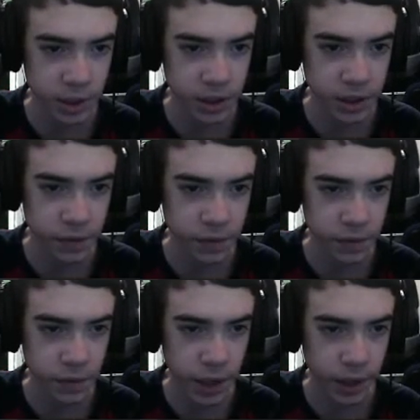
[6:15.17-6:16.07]
to see if
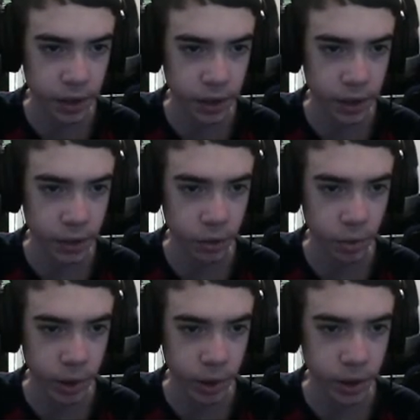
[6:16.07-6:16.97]
I got any coal,
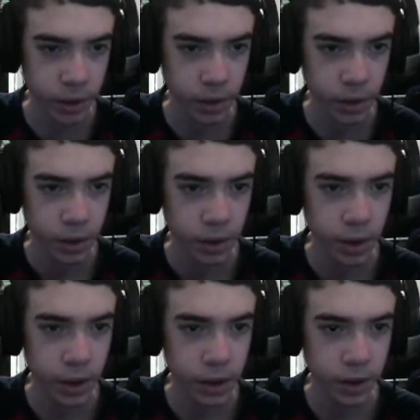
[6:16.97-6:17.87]
but I did.
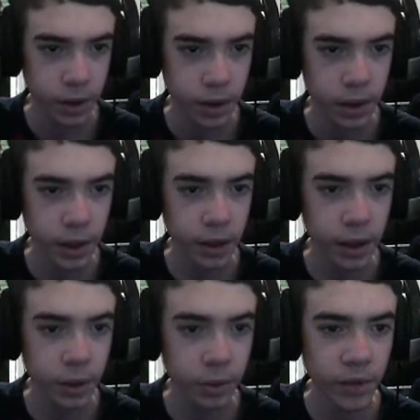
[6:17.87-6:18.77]
Alright, now I
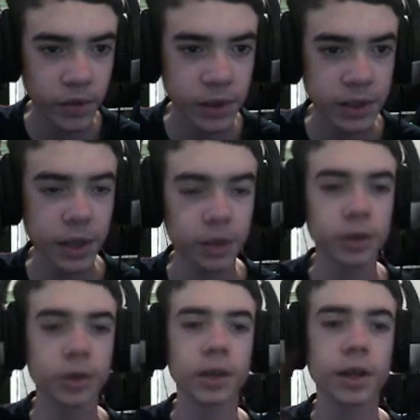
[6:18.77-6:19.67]
gotta wait for this iron
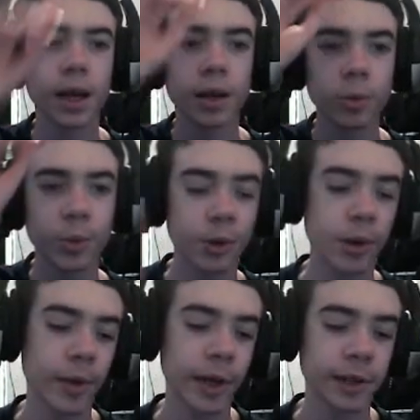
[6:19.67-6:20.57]
cook, and I will be
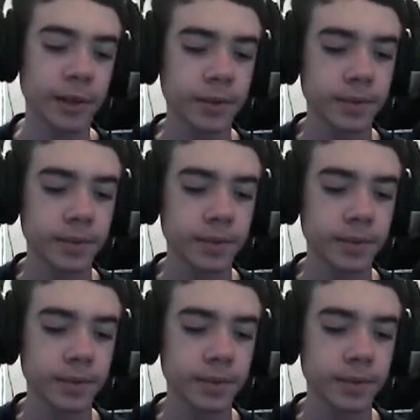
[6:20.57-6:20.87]
right back.